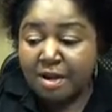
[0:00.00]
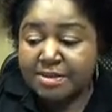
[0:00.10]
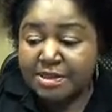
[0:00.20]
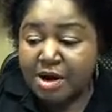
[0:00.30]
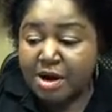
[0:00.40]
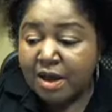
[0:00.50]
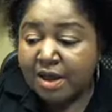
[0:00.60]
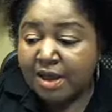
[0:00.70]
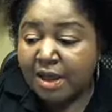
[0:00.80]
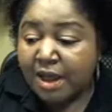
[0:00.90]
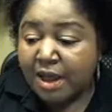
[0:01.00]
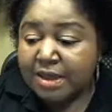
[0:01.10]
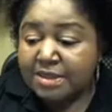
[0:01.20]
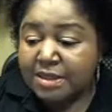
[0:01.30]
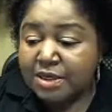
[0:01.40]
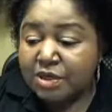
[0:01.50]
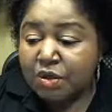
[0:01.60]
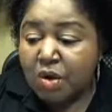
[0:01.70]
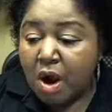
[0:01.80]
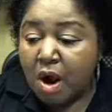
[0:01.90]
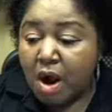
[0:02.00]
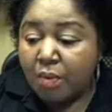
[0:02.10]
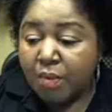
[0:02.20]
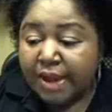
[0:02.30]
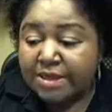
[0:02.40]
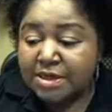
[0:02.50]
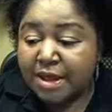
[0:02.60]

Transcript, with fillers: I'm sorry. It said, you are right.